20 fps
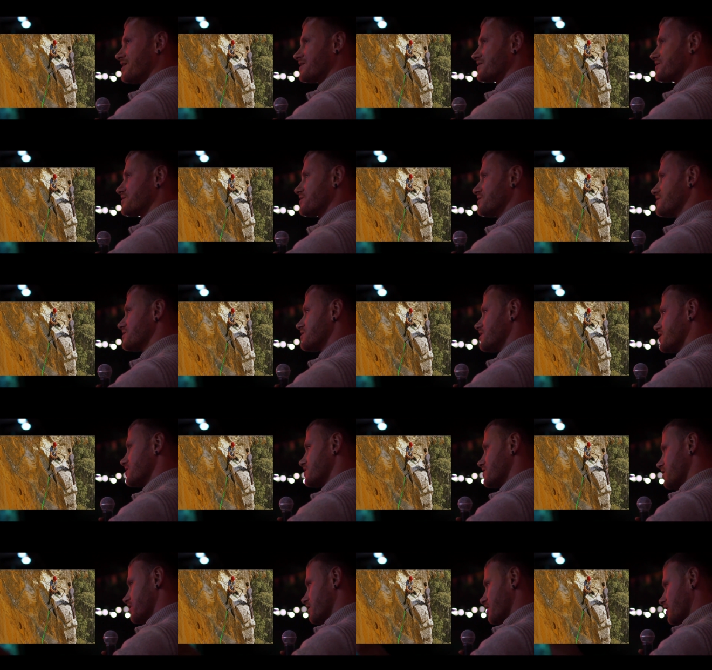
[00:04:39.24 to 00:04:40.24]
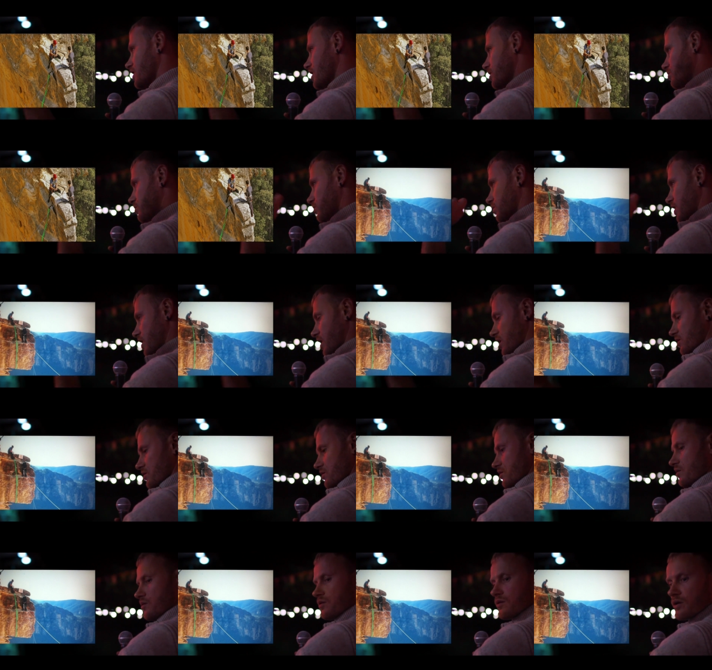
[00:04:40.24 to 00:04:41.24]
So this is us setting it up out
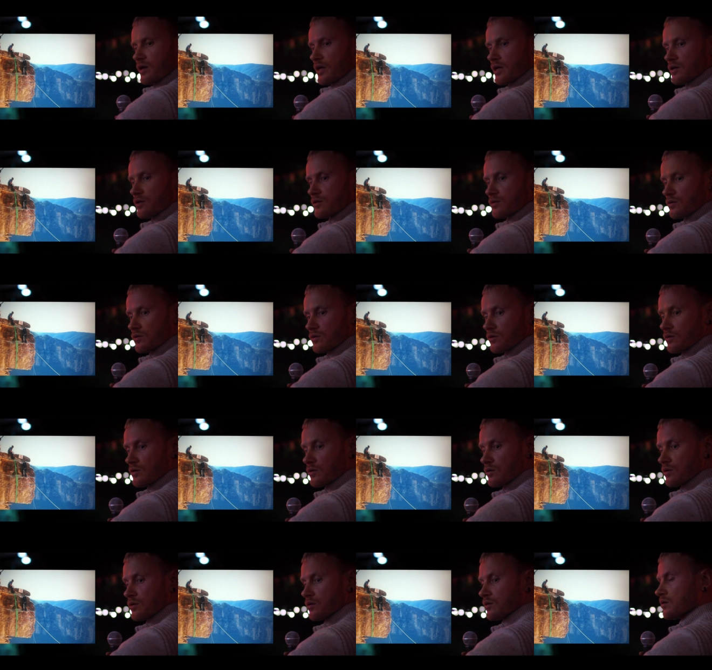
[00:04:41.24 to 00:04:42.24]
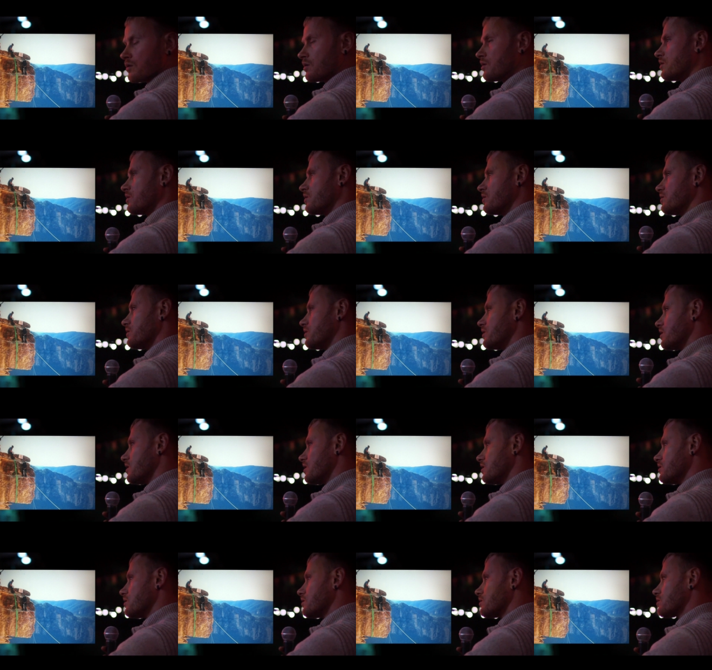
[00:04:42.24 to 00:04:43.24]
at the
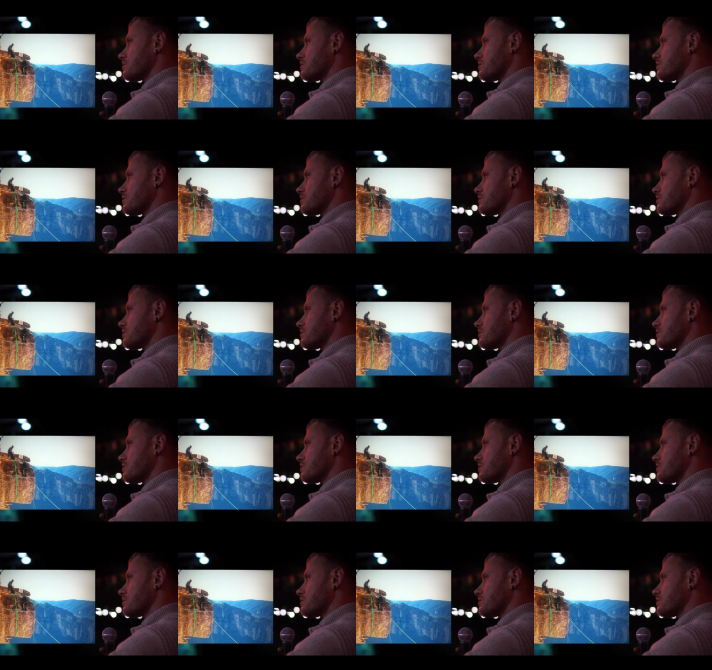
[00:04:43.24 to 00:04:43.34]
end.